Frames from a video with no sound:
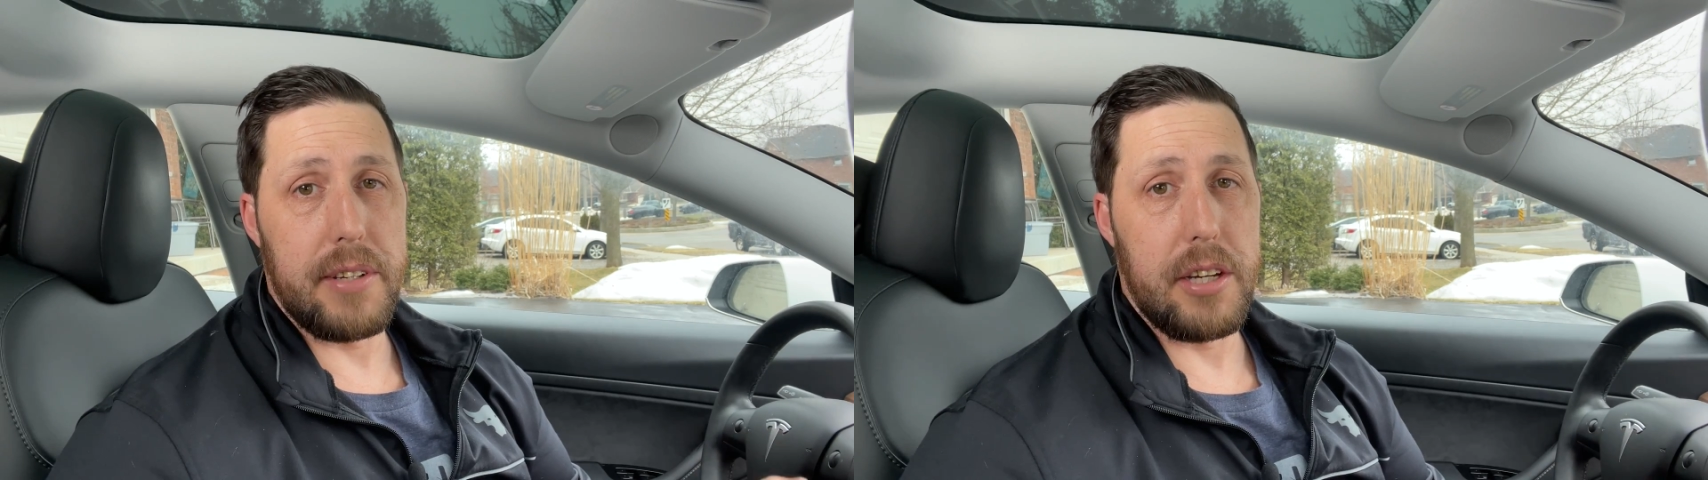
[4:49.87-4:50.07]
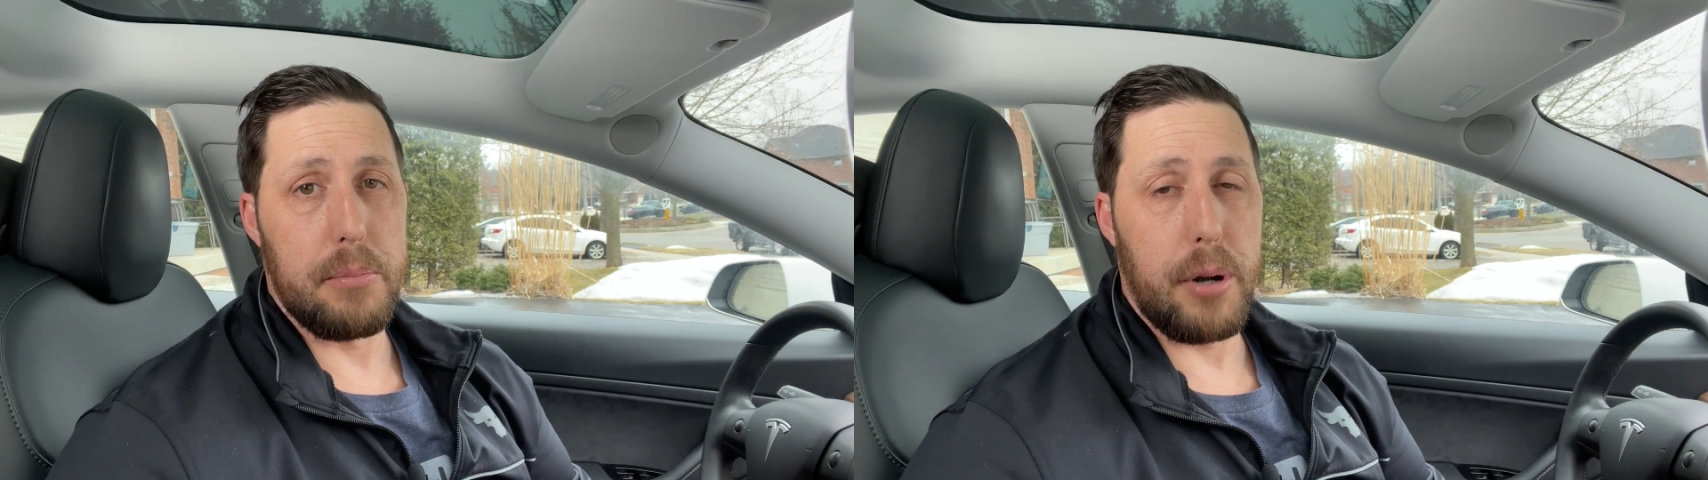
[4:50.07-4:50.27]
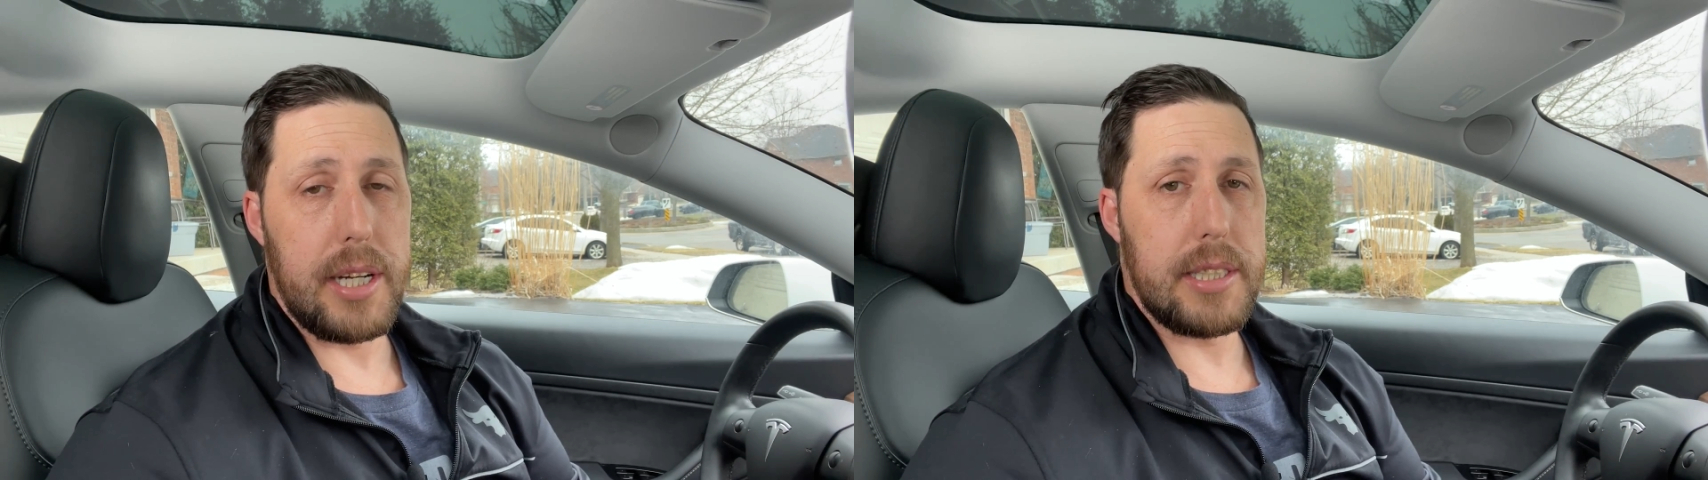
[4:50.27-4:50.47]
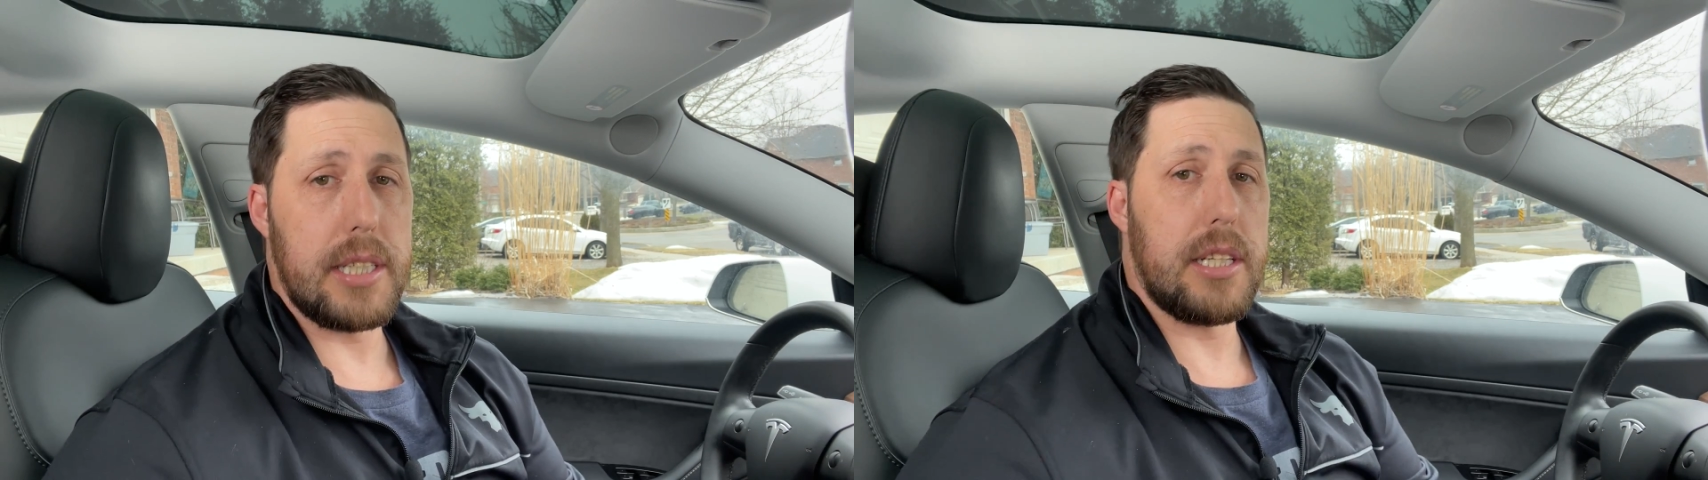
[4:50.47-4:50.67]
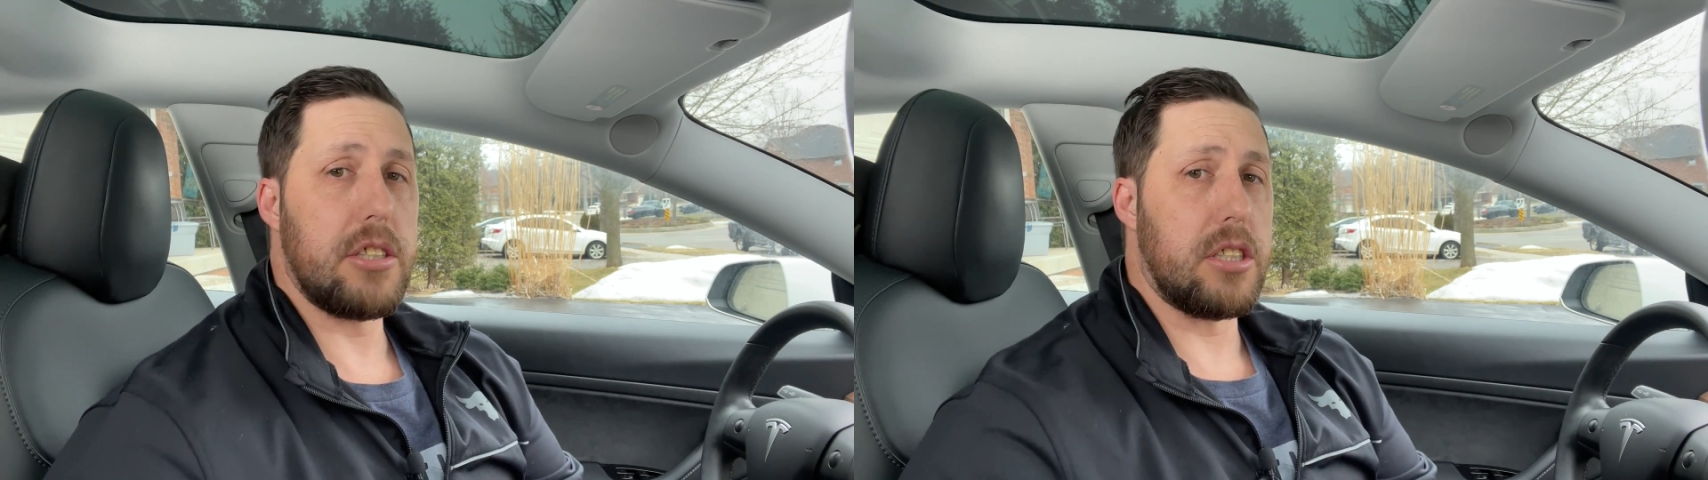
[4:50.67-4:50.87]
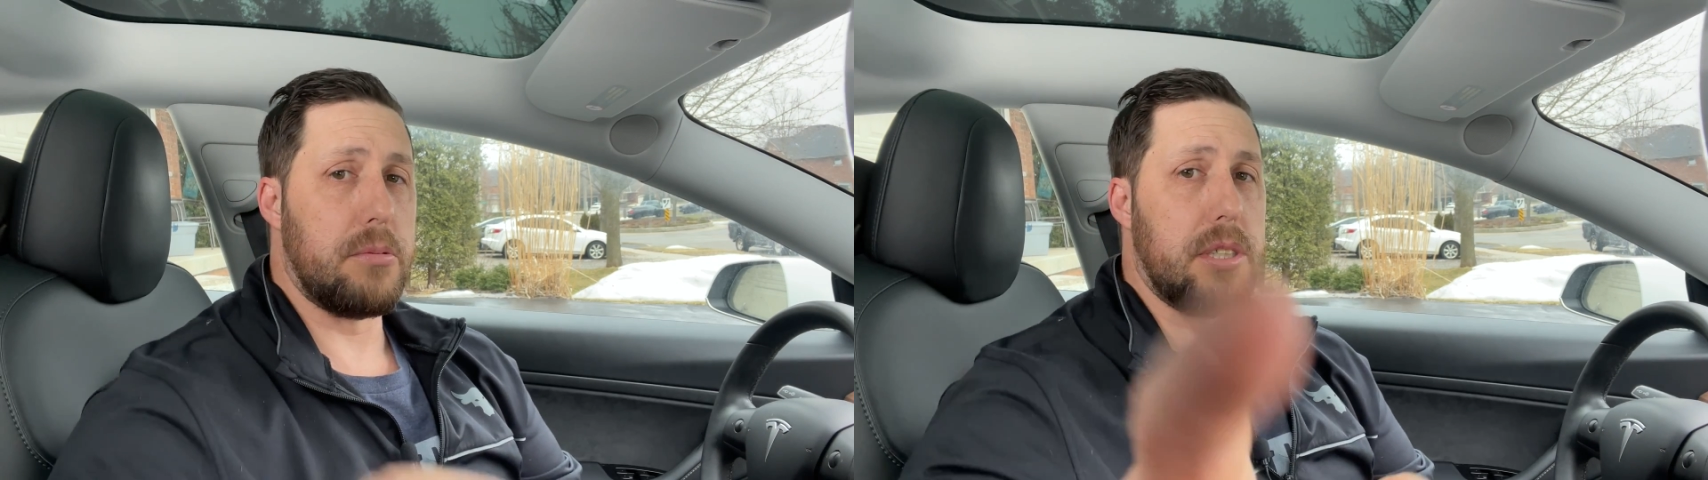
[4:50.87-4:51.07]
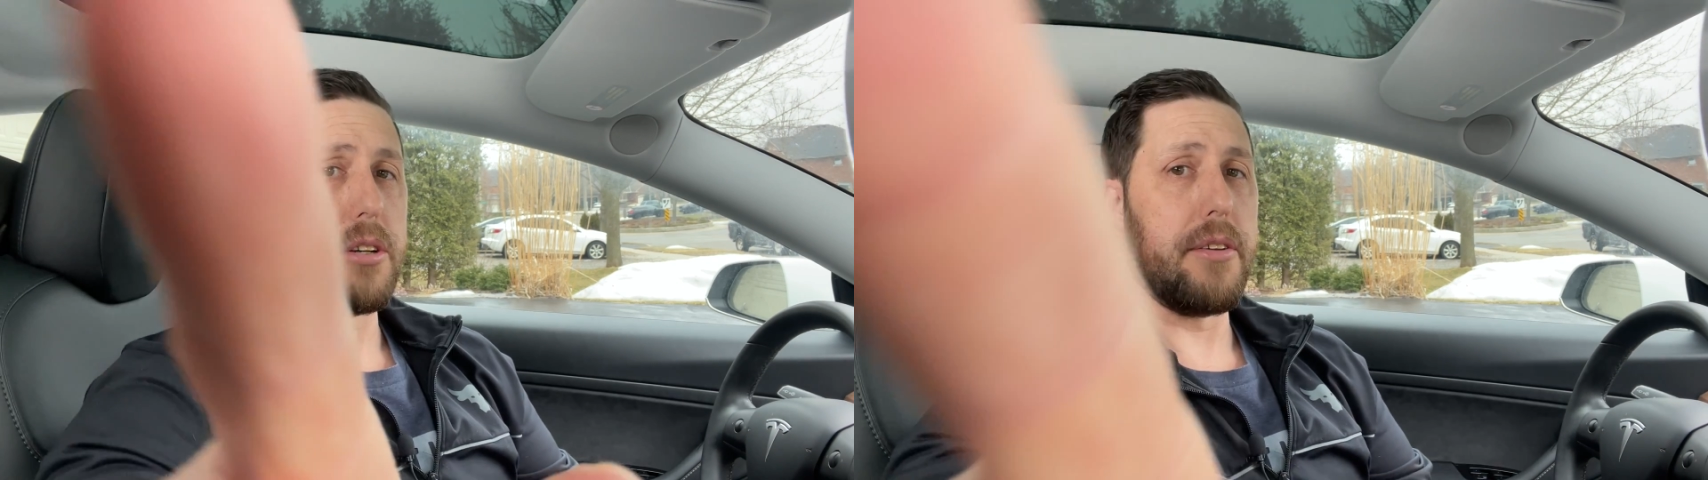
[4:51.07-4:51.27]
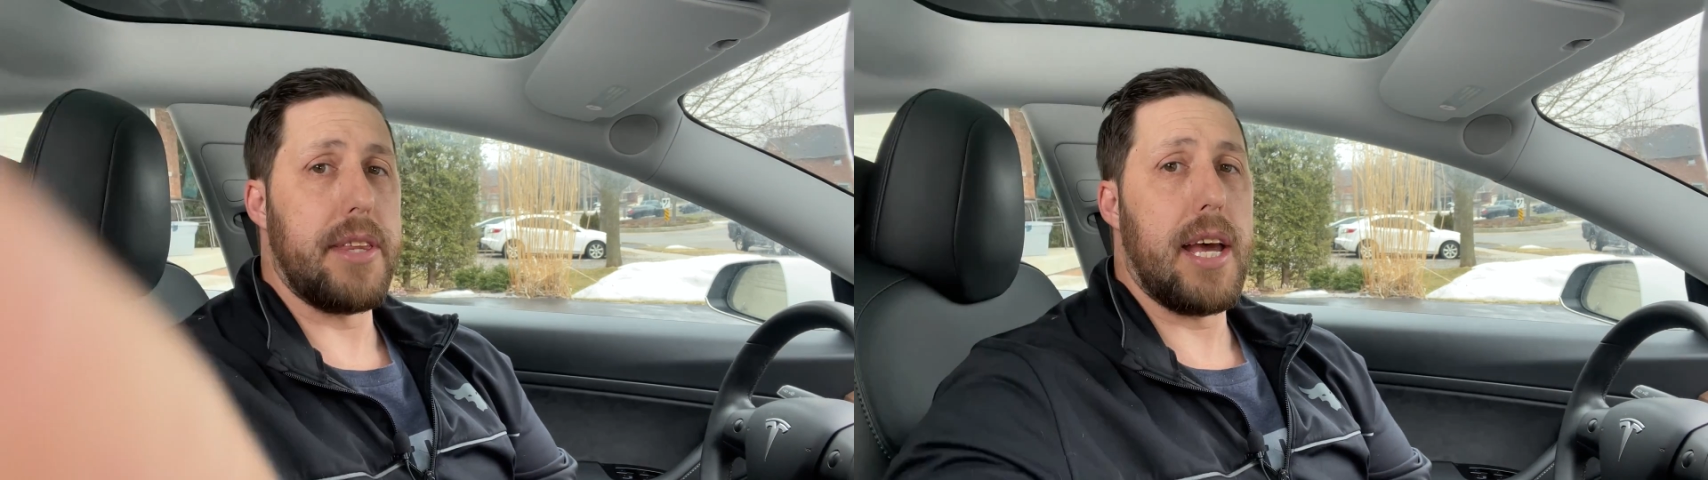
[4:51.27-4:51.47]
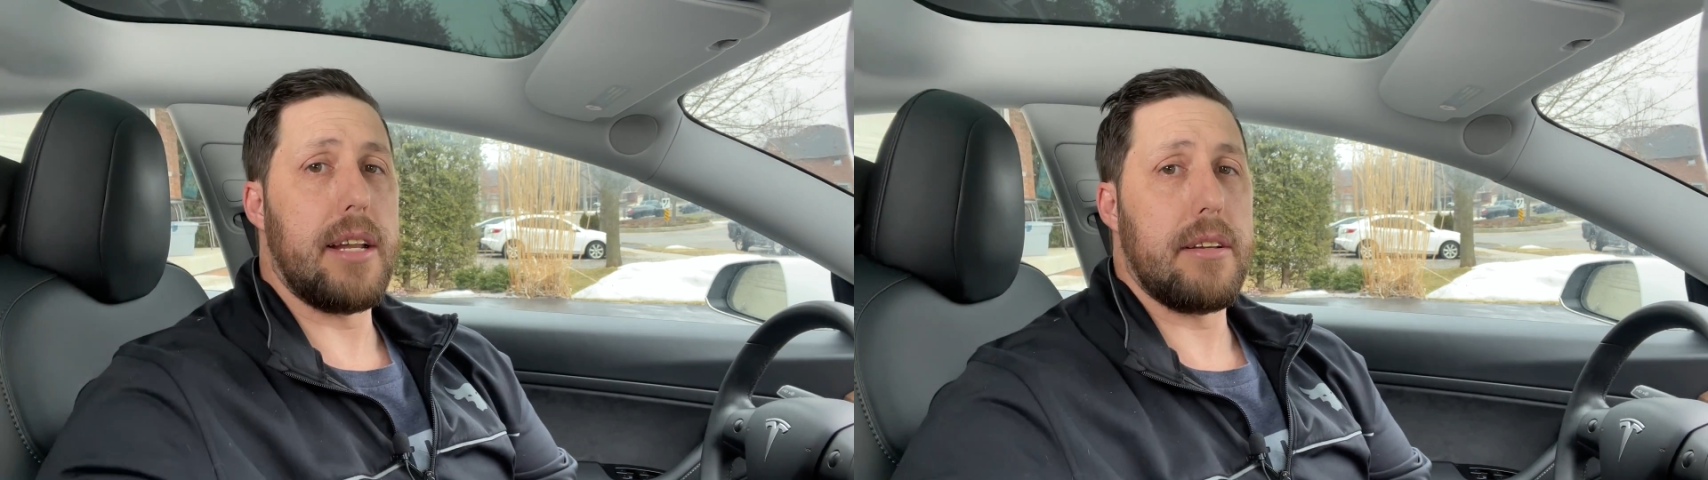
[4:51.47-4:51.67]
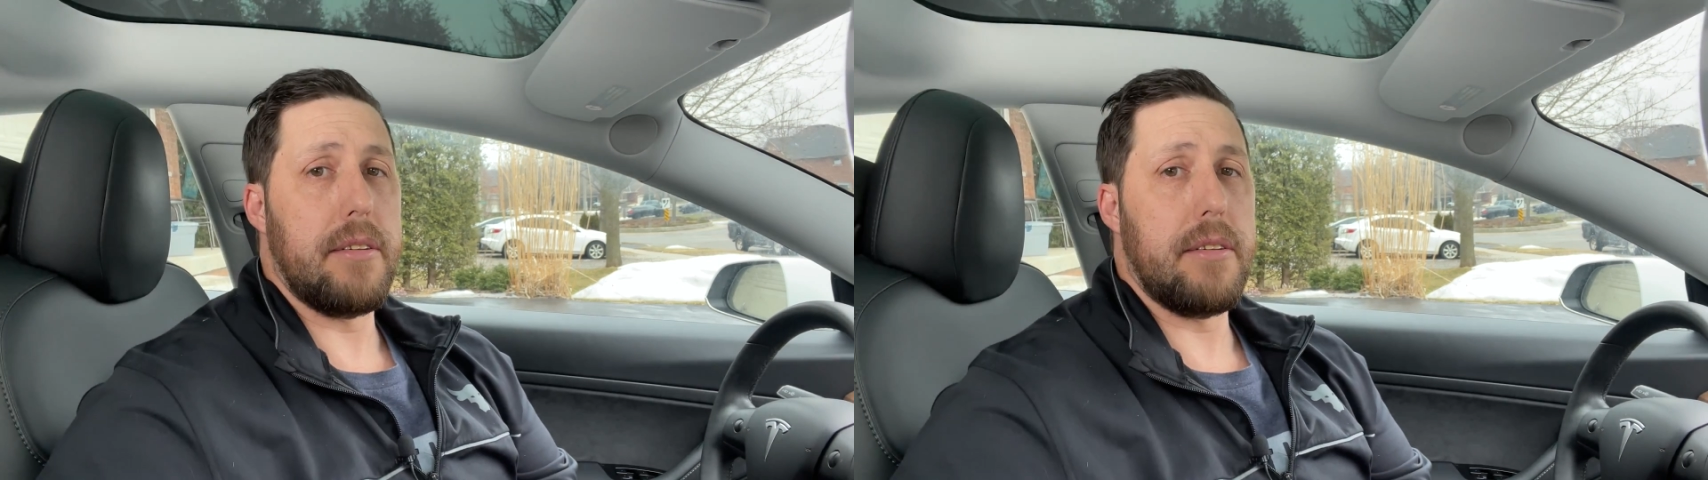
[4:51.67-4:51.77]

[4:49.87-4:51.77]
tiered pricing. Let's just restart that.